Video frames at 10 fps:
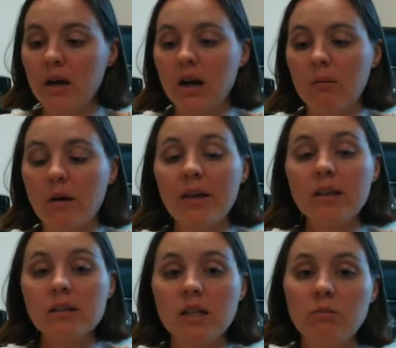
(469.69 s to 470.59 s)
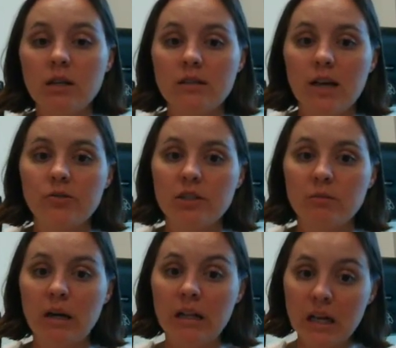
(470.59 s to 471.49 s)
and that's going to be exaggerated
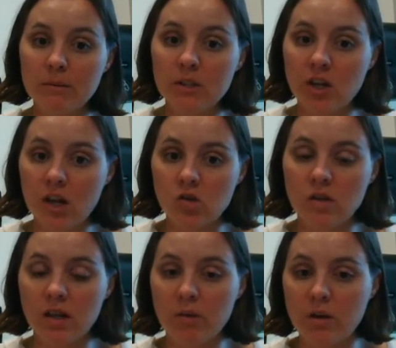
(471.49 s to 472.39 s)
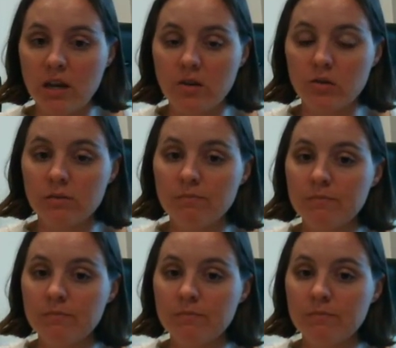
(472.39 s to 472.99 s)
by climate change in the coming years.